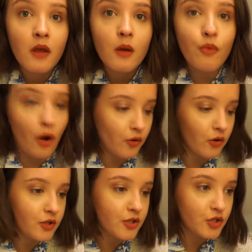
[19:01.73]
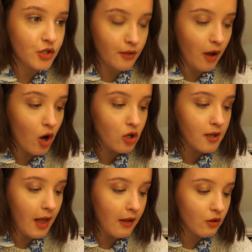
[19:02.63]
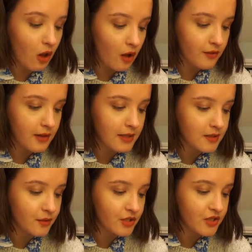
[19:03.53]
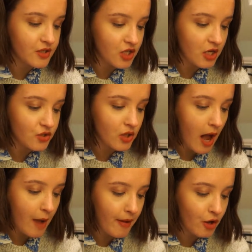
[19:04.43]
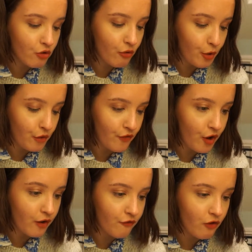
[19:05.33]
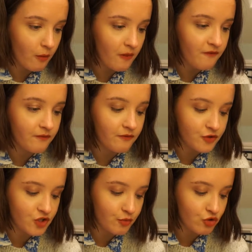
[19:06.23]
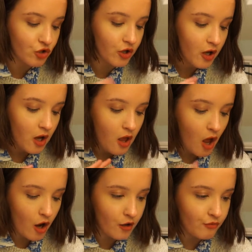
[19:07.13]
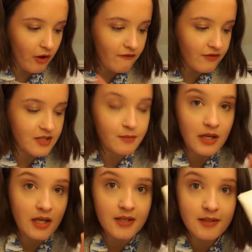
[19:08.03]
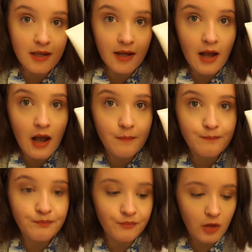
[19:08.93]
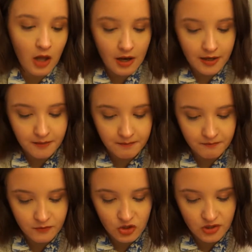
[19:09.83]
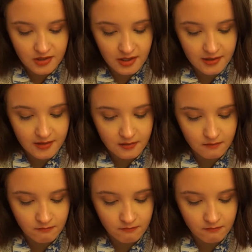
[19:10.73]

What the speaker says: product to the Hot Cloth Cleanser, which is the Gentle Eye Makeup Remover from the Superdrug own brand Vitamin E skincare line. It's just this.